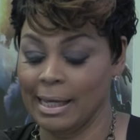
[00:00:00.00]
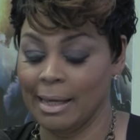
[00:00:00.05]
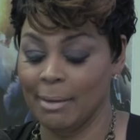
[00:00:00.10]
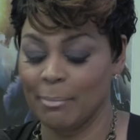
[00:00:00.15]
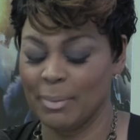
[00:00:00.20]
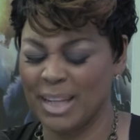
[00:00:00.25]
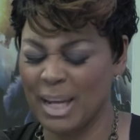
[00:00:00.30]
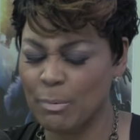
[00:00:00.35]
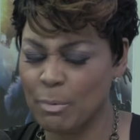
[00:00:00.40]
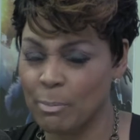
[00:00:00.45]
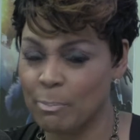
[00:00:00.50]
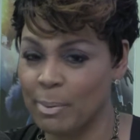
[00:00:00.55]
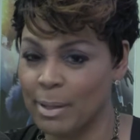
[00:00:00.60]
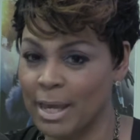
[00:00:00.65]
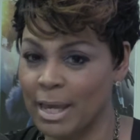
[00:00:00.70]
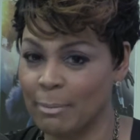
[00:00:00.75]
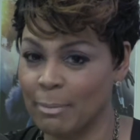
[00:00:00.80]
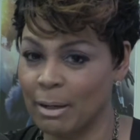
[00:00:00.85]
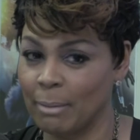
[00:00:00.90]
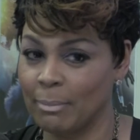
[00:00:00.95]
But they were
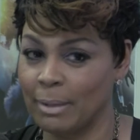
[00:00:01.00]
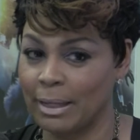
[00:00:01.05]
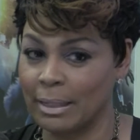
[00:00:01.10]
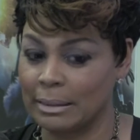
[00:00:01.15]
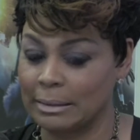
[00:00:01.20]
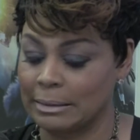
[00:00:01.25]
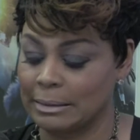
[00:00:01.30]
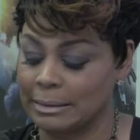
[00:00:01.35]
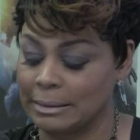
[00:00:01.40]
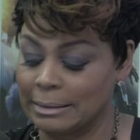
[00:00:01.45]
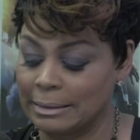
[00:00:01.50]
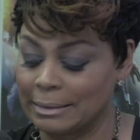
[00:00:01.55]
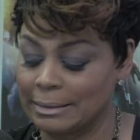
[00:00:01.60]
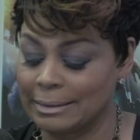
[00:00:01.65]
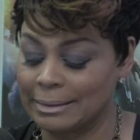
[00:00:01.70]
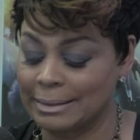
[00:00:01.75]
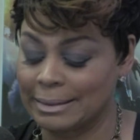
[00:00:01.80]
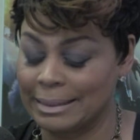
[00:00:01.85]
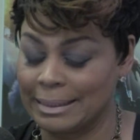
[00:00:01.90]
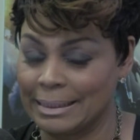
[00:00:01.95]
big, but I'm like,
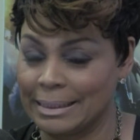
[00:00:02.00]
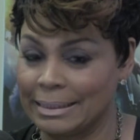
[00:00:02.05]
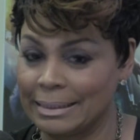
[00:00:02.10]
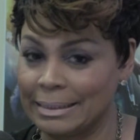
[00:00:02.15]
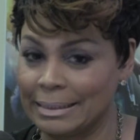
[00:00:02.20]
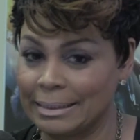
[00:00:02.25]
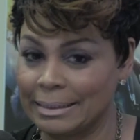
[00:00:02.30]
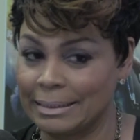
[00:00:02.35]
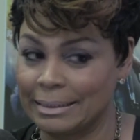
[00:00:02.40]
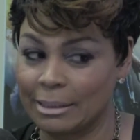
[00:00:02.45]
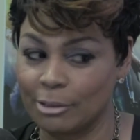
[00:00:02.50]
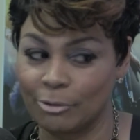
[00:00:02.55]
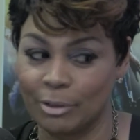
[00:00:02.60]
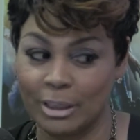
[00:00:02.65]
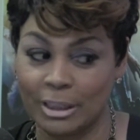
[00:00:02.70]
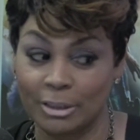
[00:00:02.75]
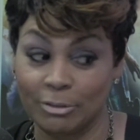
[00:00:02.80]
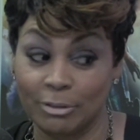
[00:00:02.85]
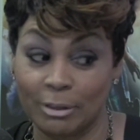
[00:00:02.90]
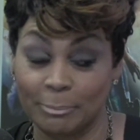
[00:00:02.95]
okay, this is 3
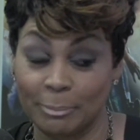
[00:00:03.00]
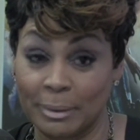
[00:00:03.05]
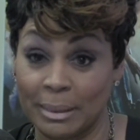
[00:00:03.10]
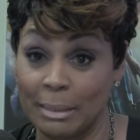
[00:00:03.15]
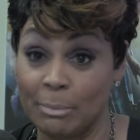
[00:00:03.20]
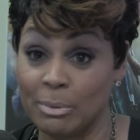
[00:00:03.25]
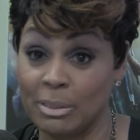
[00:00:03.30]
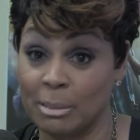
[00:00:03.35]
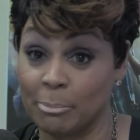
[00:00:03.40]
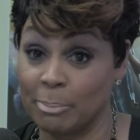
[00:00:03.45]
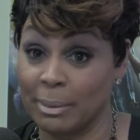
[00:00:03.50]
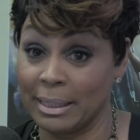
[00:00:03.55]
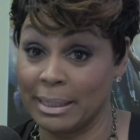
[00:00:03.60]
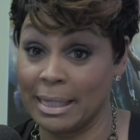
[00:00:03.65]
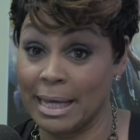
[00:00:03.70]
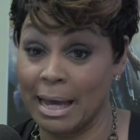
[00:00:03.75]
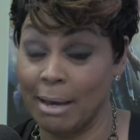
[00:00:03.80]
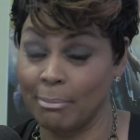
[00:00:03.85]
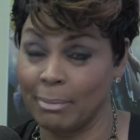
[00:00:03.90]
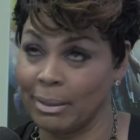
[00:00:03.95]
shrimp. And he was a big
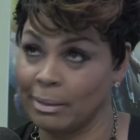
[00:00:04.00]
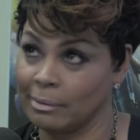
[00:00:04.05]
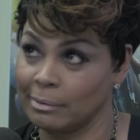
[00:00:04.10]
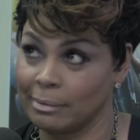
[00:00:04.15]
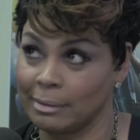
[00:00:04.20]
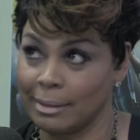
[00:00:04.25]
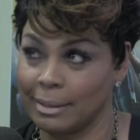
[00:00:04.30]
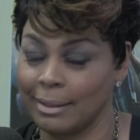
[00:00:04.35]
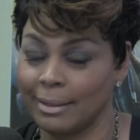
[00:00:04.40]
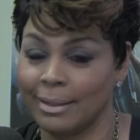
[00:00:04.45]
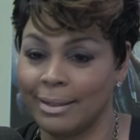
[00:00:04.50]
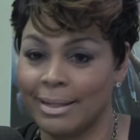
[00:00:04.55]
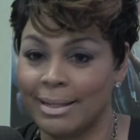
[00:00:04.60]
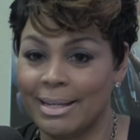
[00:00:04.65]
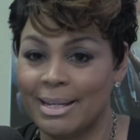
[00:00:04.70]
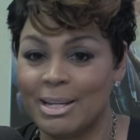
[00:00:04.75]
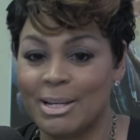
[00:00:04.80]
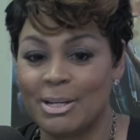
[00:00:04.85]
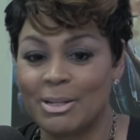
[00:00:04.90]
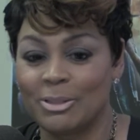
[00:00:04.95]
guy. I'm like, okay.
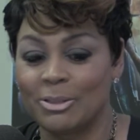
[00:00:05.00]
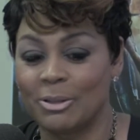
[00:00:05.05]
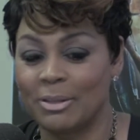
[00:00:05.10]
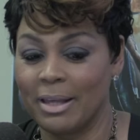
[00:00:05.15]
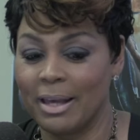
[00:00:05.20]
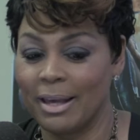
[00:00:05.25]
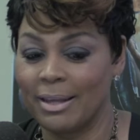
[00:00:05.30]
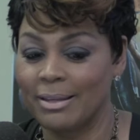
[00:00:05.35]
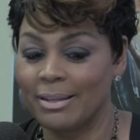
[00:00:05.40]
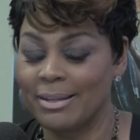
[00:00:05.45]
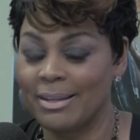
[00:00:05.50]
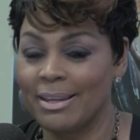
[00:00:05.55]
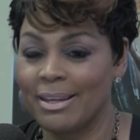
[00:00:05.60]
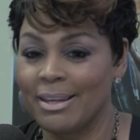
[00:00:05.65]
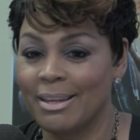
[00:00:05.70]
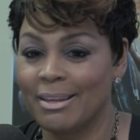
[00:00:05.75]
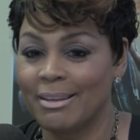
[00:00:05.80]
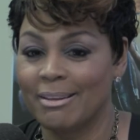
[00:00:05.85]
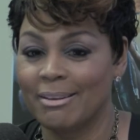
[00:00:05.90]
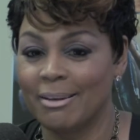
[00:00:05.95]
So then
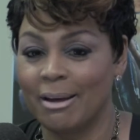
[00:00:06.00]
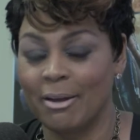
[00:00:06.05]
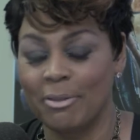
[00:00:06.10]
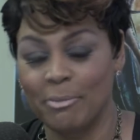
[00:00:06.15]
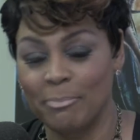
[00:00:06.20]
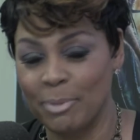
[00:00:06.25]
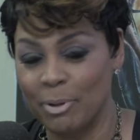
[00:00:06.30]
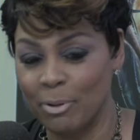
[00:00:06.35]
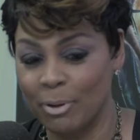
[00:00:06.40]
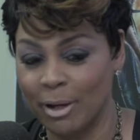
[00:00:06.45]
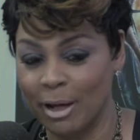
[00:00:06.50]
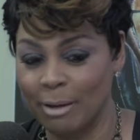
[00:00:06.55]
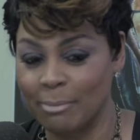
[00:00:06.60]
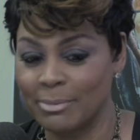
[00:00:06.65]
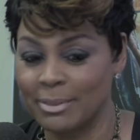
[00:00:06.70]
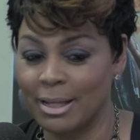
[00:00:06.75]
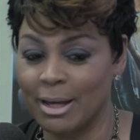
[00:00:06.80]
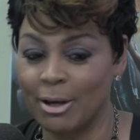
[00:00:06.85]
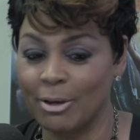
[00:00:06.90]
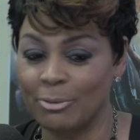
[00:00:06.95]
the meal
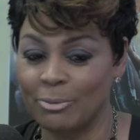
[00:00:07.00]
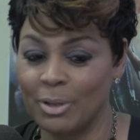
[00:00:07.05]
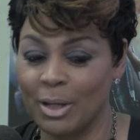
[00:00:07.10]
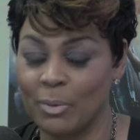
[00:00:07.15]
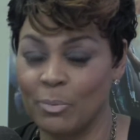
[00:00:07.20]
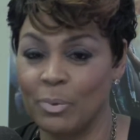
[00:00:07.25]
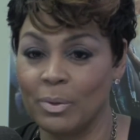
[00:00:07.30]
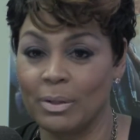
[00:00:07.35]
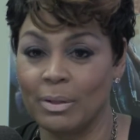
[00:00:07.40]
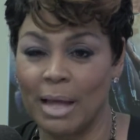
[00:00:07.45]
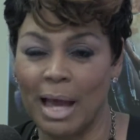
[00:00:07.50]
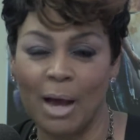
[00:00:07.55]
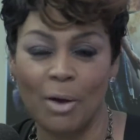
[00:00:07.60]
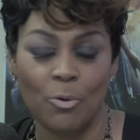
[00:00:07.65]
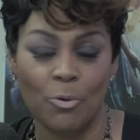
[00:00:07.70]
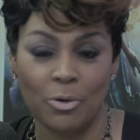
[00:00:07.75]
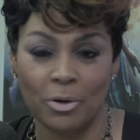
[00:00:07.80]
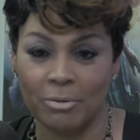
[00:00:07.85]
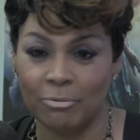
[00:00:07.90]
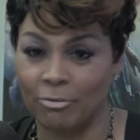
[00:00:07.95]
comes out, and I
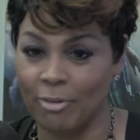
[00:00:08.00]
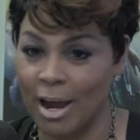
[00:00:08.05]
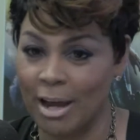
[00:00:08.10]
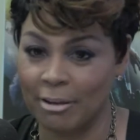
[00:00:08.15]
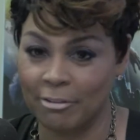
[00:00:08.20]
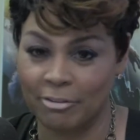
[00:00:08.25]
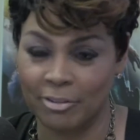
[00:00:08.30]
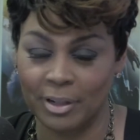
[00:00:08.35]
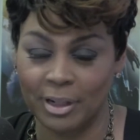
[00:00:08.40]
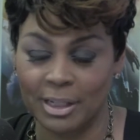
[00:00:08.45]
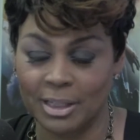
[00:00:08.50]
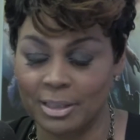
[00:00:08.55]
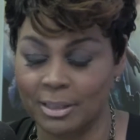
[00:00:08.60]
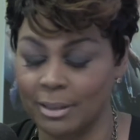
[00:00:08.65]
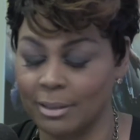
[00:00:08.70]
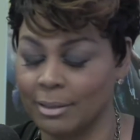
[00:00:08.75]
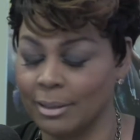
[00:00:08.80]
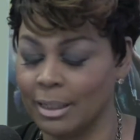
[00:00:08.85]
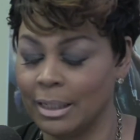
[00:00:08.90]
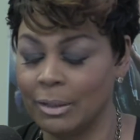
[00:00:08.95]
ordered rockfish,
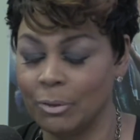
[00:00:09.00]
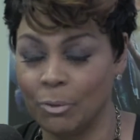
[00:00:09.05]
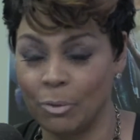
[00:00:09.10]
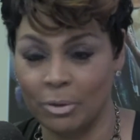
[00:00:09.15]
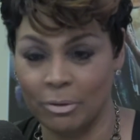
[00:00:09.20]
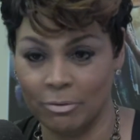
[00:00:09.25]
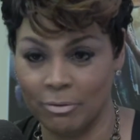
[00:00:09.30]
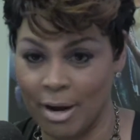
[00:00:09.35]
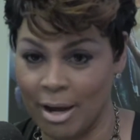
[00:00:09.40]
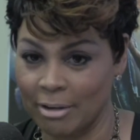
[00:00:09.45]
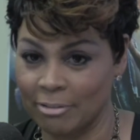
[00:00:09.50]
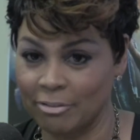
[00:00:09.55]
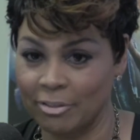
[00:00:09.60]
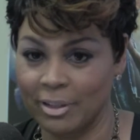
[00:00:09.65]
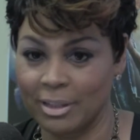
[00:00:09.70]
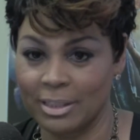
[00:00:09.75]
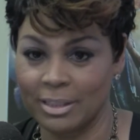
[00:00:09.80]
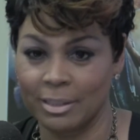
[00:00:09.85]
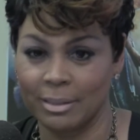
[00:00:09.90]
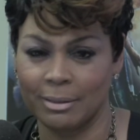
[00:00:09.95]
and he ordered
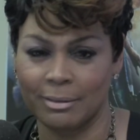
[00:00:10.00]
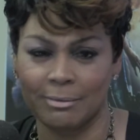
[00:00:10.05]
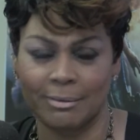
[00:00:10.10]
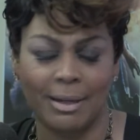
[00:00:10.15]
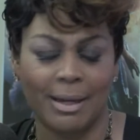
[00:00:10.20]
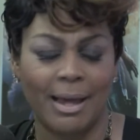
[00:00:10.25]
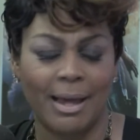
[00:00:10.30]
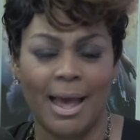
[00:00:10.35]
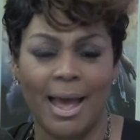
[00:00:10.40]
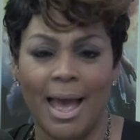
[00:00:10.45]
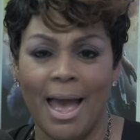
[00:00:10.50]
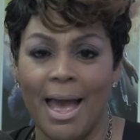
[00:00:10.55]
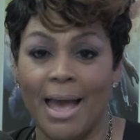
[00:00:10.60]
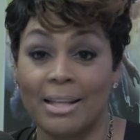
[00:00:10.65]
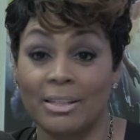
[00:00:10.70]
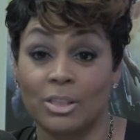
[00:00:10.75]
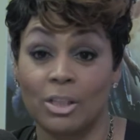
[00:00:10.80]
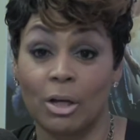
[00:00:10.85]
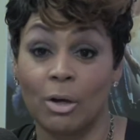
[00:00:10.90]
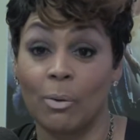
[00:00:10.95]
rockfish. And
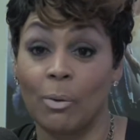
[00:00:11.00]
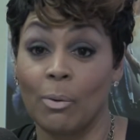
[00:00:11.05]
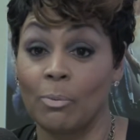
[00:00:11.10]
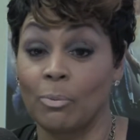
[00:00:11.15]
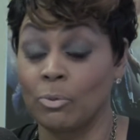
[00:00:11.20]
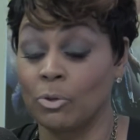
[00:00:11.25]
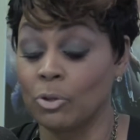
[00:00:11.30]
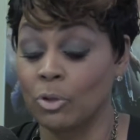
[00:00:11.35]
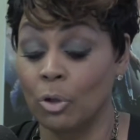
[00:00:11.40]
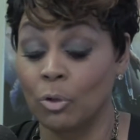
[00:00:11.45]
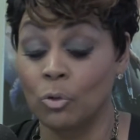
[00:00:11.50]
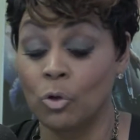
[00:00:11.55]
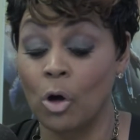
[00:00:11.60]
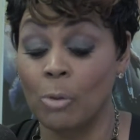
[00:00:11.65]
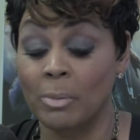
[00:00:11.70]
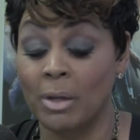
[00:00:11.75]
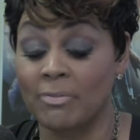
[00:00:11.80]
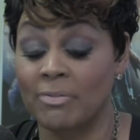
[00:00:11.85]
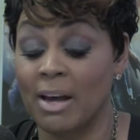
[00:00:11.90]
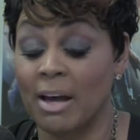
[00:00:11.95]
And so,
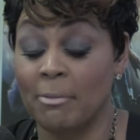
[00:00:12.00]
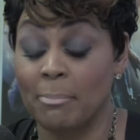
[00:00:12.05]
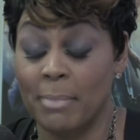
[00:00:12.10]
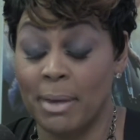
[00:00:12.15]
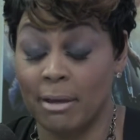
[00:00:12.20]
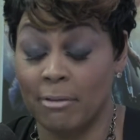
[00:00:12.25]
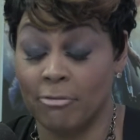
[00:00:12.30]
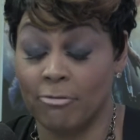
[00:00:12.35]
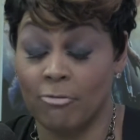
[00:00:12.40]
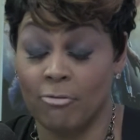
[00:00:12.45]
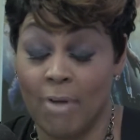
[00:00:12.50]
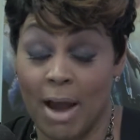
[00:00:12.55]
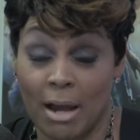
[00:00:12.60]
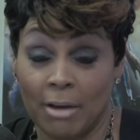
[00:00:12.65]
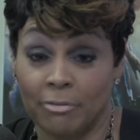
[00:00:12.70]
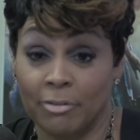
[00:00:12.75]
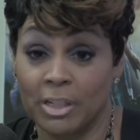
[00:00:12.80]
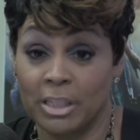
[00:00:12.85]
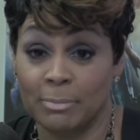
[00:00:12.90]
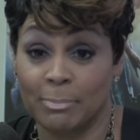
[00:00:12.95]
normally if I make
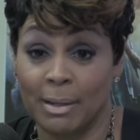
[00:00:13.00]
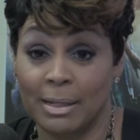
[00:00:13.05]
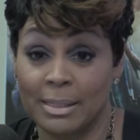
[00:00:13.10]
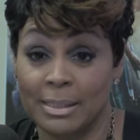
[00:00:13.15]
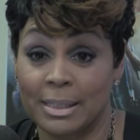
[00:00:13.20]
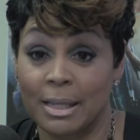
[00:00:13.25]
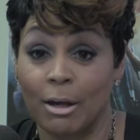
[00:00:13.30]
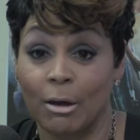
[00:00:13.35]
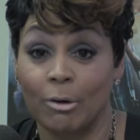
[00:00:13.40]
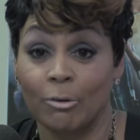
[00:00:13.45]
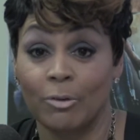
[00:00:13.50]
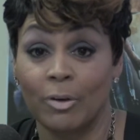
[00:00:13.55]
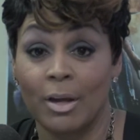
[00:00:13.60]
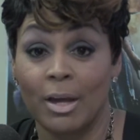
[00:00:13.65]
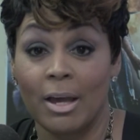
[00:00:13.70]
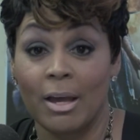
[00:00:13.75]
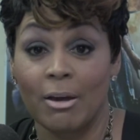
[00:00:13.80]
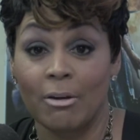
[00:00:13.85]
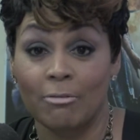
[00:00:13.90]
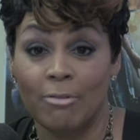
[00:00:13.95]
rockfish myself,
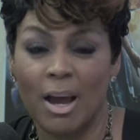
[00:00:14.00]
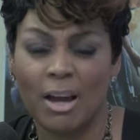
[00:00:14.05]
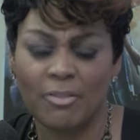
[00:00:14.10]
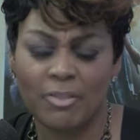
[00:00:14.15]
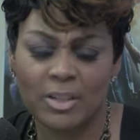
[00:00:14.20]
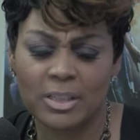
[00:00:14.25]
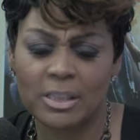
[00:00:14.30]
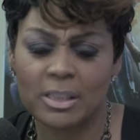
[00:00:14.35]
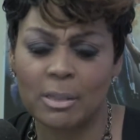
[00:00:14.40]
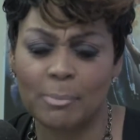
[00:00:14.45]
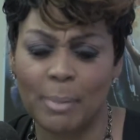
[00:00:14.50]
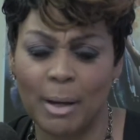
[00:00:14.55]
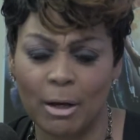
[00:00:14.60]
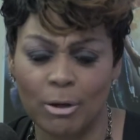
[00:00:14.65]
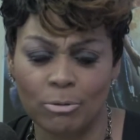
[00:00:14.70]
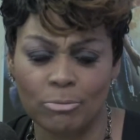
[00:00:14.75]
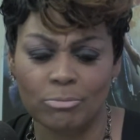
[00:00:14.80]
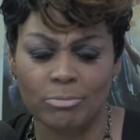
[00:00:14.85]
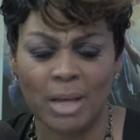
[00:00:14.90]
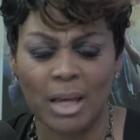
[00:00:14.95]
rockfish is
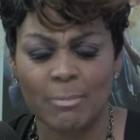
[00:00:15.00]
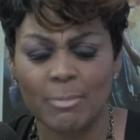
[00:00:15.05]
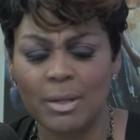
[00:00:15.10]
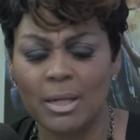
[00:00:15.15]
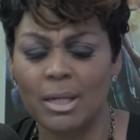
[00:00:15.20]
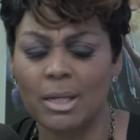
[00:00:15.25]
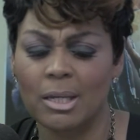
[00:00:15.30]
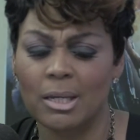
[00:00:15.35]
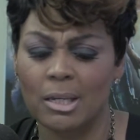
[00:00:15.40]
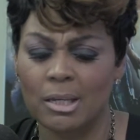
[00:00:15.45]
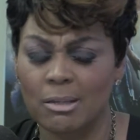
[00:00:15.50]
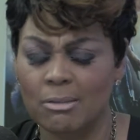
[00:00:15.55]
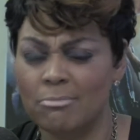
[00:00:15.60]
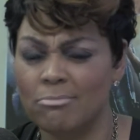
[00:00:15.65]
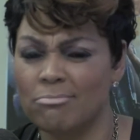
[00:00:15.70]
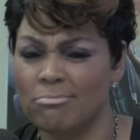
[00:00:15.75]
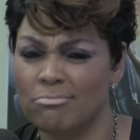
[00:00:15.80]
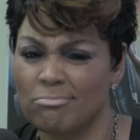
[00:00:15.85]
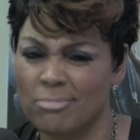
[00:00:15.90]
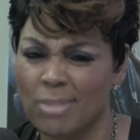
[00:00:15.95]
about maybe
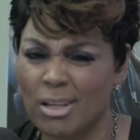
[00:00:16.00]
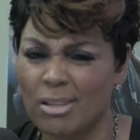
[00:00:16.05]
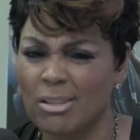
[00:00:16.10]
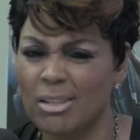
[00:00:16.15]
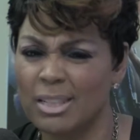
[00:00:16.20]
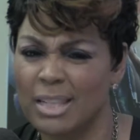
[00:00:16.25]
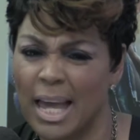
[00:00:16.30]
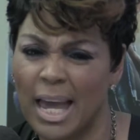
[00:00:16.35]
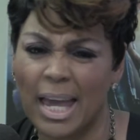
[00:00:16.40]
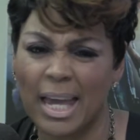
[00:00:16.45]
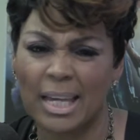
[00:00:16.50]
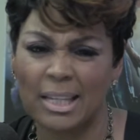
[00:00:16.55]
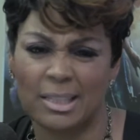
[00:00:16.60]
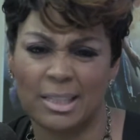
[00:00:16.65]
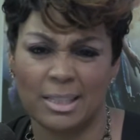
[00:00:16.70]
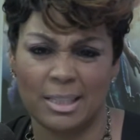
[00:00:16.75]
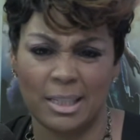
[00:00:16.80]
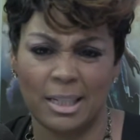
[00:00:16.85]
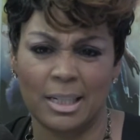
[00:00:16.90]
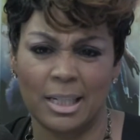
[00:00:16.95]
a good 8
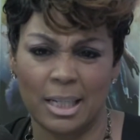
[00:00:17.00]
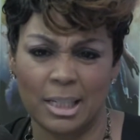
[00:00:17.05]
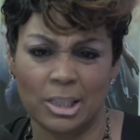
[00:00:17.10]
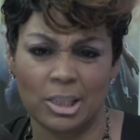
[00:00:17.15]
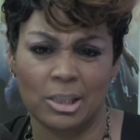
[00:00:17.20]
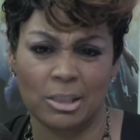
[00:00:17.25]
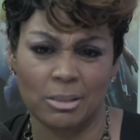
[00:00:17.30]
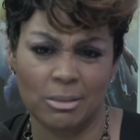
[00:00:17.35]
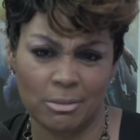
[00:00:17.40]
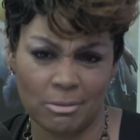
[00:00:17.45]
to 10 inches.